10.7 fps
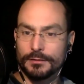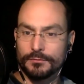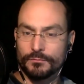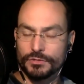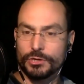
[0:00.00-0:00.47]

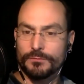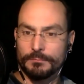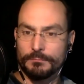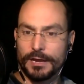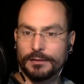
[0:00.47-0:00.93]

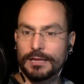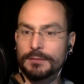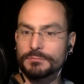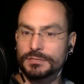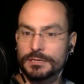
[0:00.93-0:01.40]
reserving my
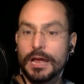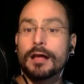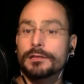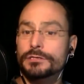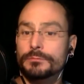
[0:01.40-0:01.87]
claims to
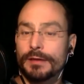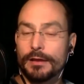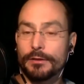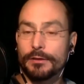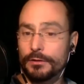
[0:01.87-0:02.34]
knowledge
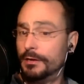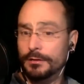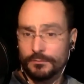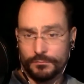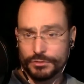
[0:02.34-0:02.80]
about, or
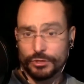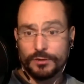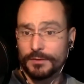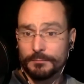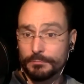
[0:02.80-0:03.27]

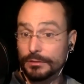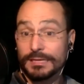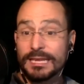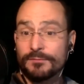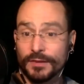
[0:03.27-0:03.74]
reserving
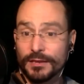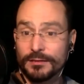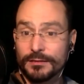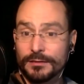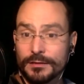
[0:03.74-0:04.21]
belief
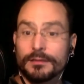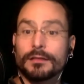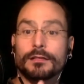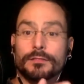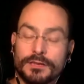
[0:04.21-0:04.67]
in,
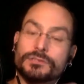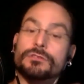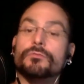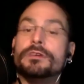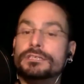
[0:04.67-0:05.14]
these
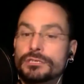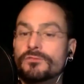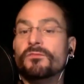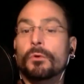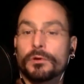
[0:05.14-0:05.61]
are the
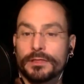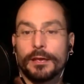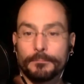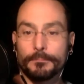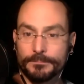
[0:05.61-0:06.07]
reasons for
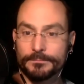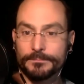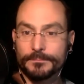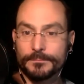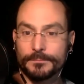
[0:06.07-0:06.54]
them?
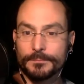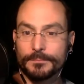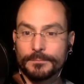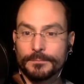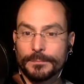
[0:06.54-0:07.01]

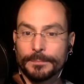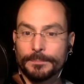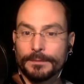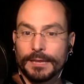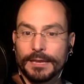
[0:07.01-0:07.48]

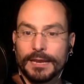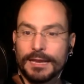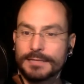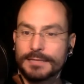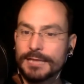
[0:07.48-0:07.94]
And I
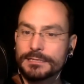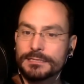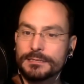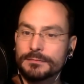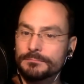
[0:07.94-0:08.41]
guess
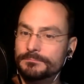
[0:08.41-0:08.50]
that's...